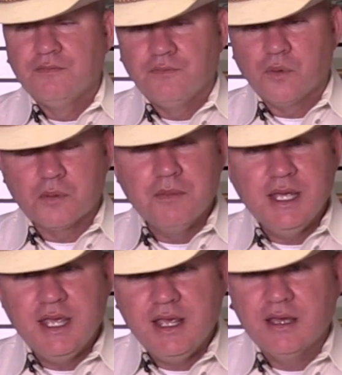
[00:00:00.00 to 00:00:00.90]
For
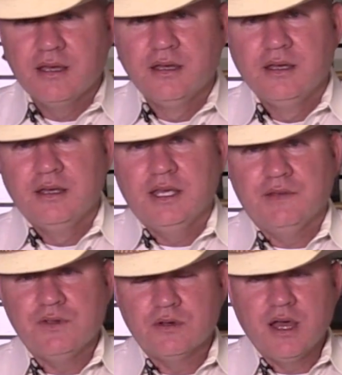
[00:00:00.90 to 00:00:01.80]
me,
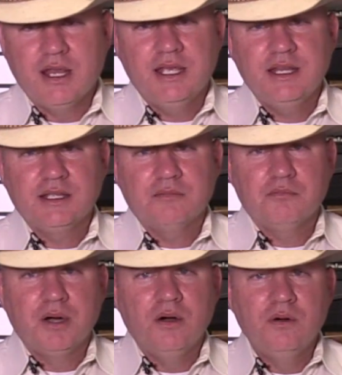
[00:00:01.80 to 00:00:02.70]
if you're not
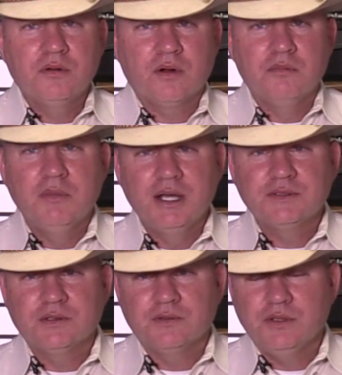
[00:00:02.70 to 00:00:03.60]
hitting bone or
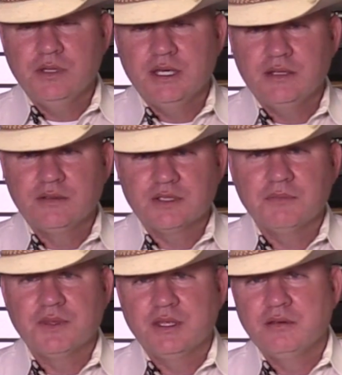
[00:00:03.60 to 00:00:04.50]
muscle, if you hit
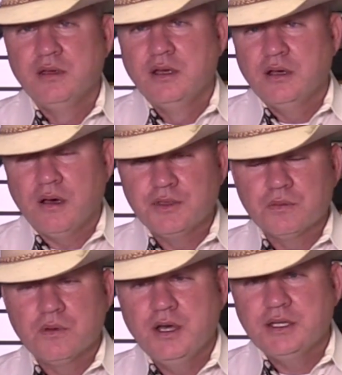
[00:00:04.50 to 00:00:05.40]
something on the
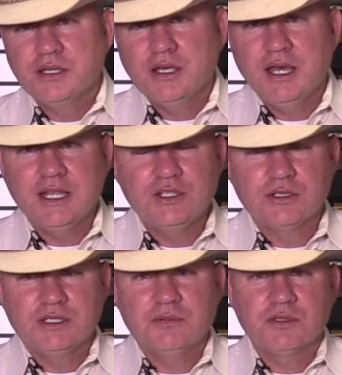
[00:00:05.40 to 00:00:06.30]
run in the gut, it
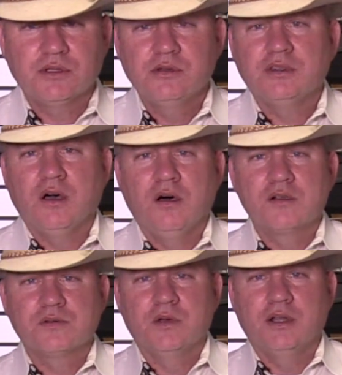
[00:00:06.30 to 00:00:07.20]
just zips through and the
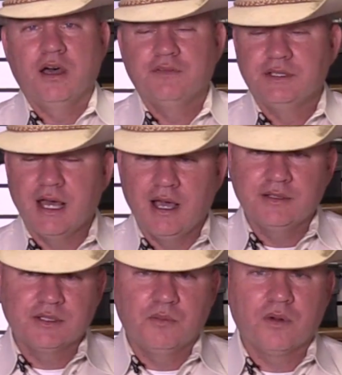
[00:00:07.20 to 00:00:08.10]
hogs run off and die
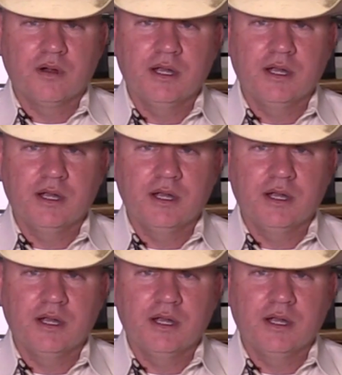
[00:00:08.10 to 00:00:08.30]
somewhere